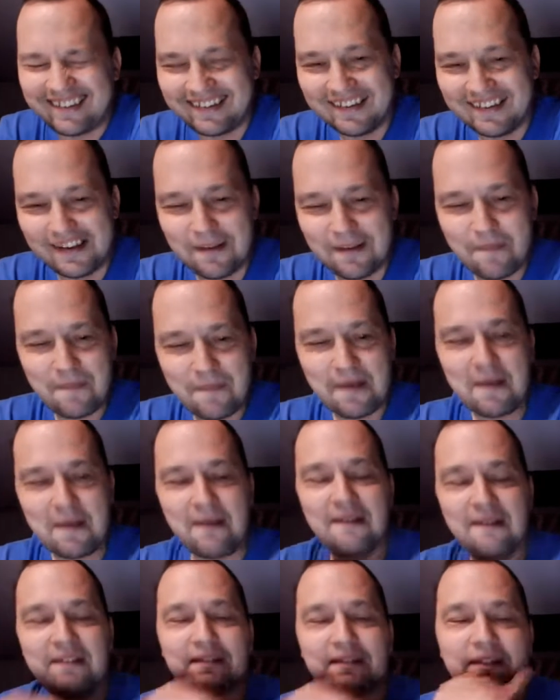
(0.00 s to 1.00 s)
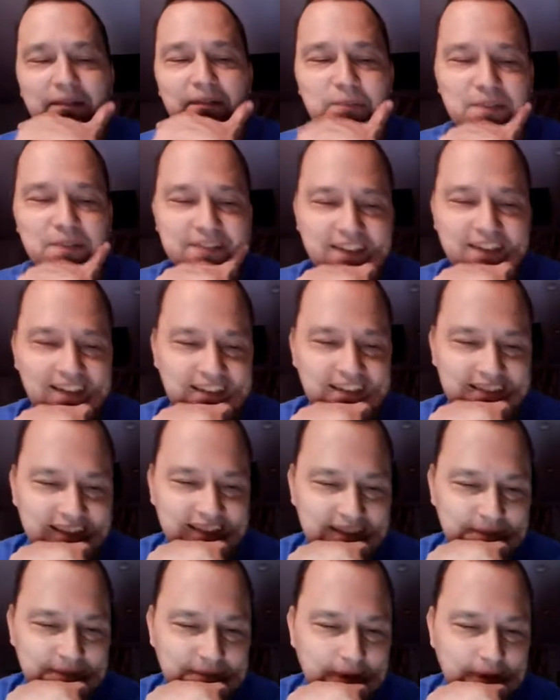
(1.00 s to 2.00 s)
Priscilla
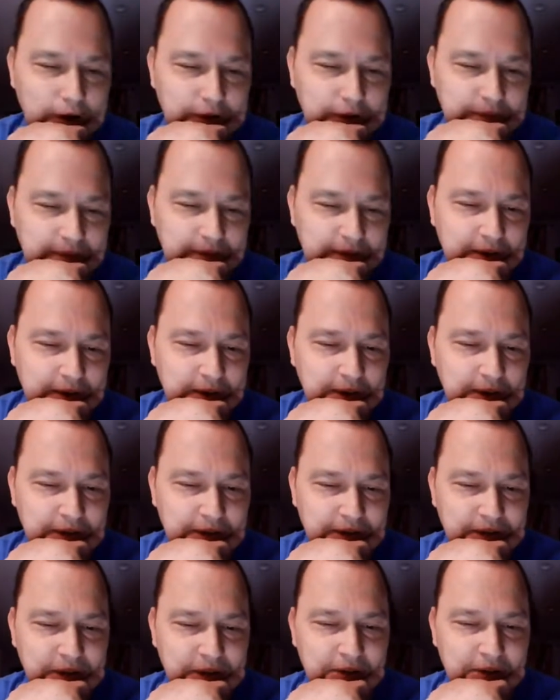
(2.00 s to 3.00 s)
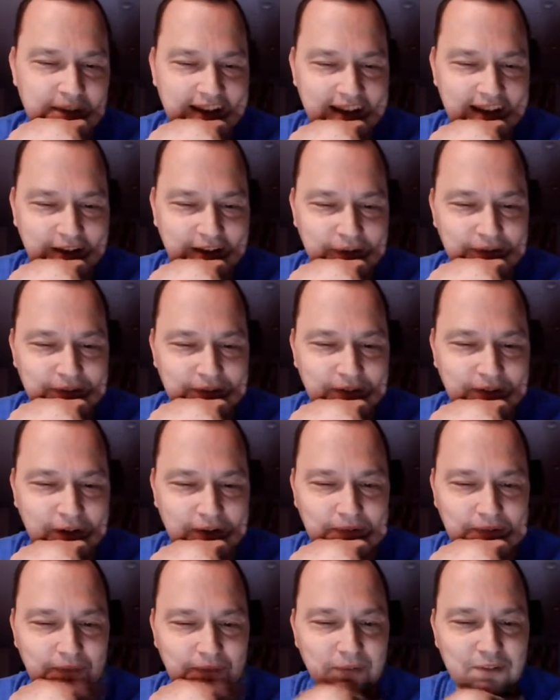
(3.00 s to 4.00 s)
says ultimate goal is to do a nano
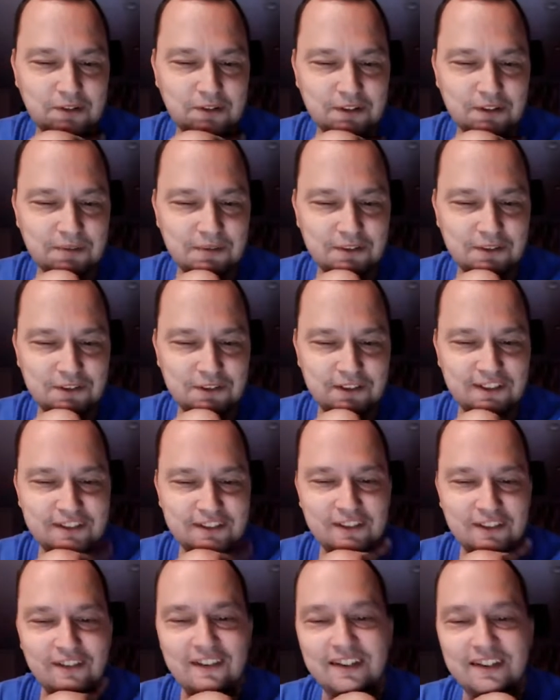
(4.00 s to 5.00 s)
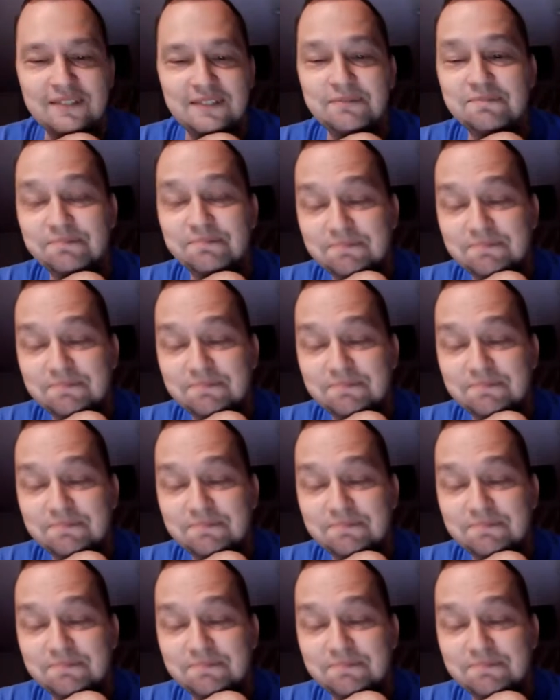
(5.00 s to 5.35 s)
salt with Christmas trees only.